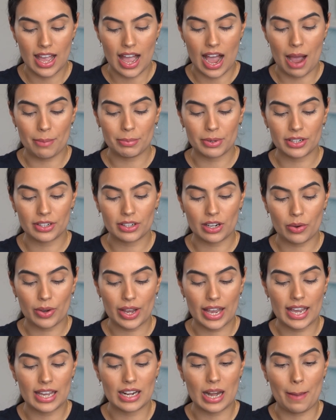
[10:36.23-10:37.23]
I'm going to go
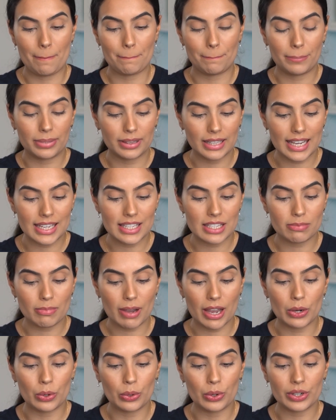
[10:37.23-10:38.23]
ahead and place
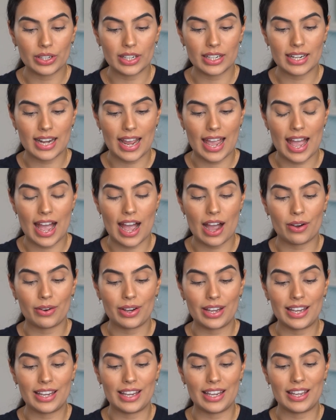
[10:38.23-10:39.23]
my order now.
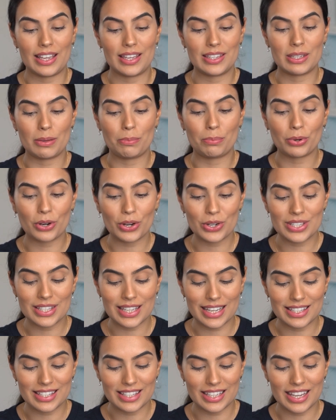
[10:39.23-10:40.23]
It is
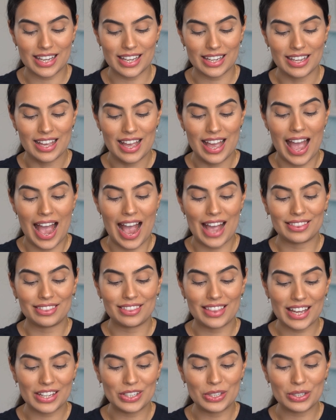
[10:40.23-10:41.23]
processing, and
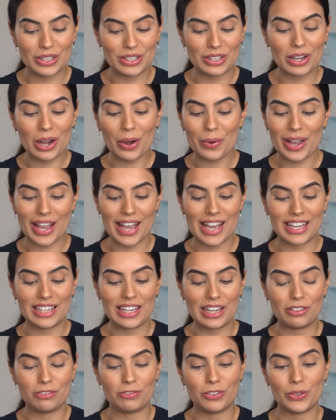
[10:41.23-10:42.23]
then you can go ahead
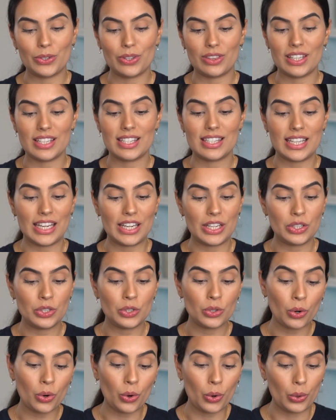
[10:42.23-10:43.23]
and view this in
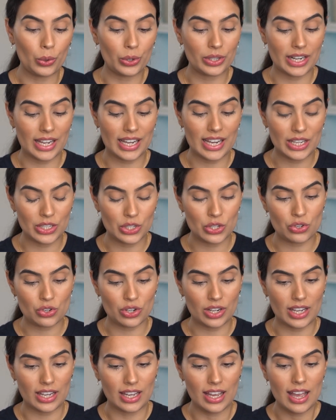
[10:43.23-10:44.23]
your order
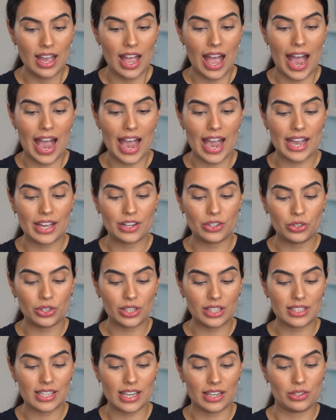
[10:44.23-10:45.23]
history, and you
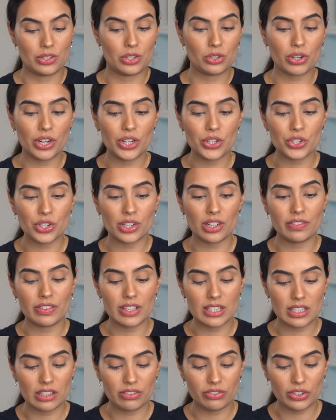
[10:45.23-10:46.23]
can take a screenshot of
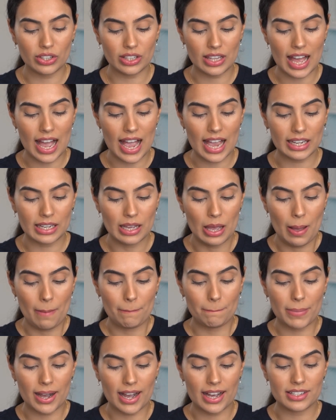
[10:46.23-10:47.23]
this if you like,
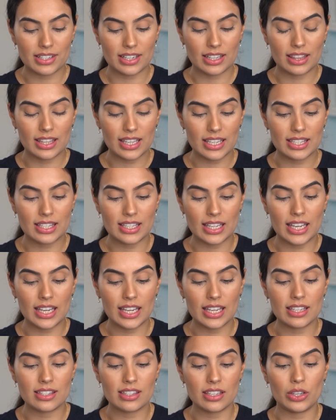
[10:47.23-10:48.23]
but this
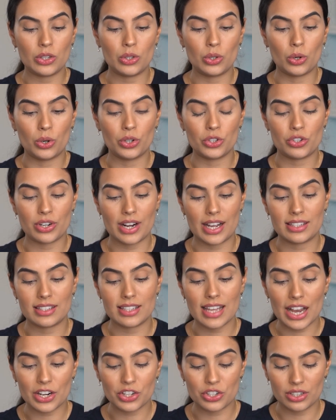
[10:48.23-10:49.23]
is your
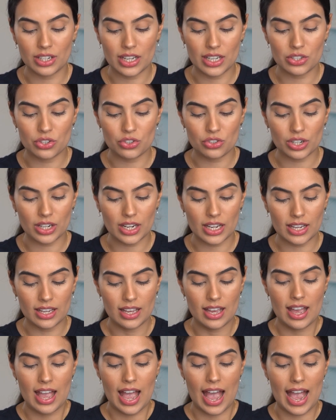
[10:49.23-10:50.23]
transaction history,
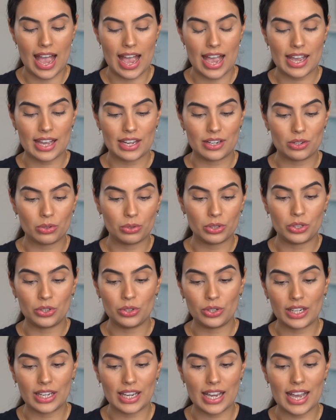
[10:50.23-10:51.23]
and
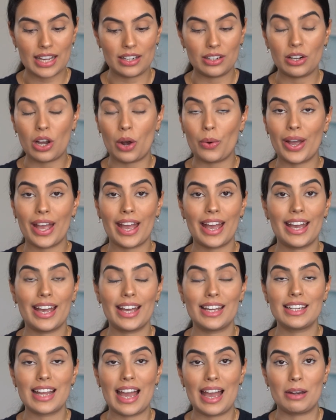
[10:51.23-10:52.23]
you can go
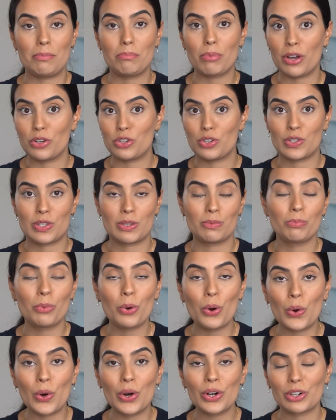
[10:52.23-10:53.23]
ahead and purchase
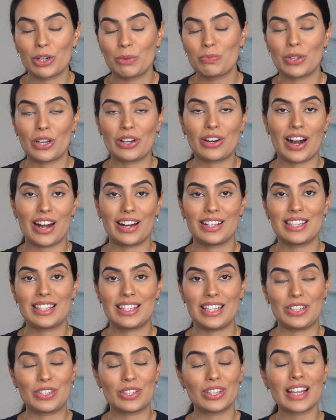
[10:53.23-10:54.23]
more
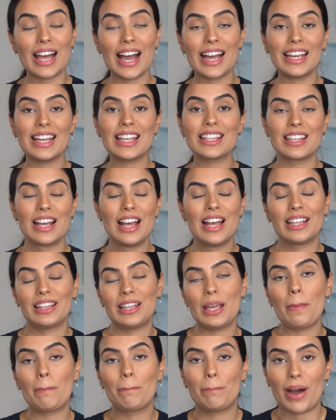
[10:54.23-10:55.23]
cryptocurrency. So that is
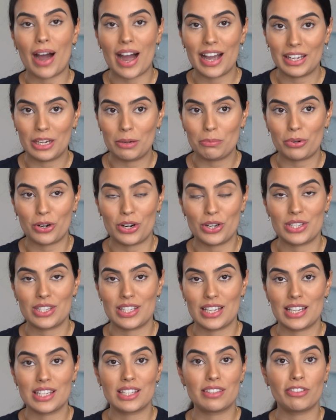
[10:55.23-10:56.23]
the buying
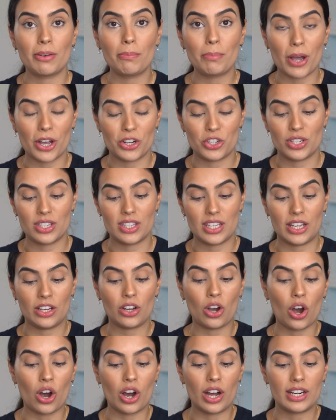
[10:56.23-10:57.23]
process for purchasing
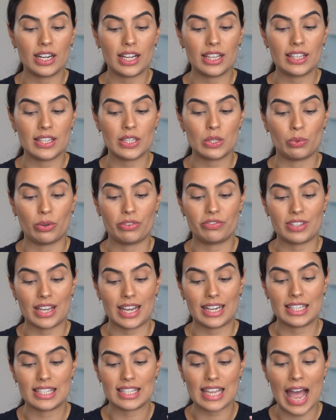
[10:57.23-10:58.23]
on the
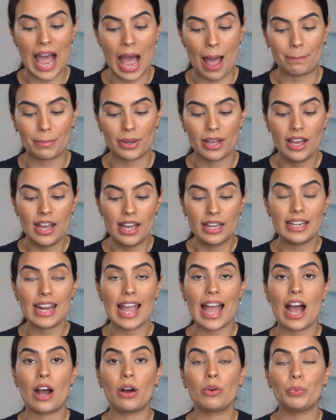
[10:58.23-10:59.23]
Swyftx app.
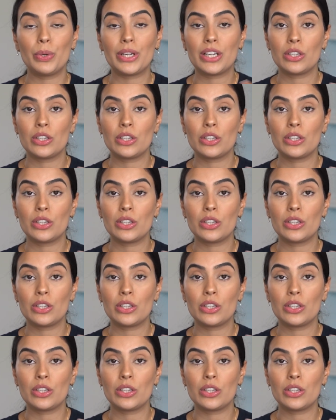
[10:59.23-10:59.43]
Now we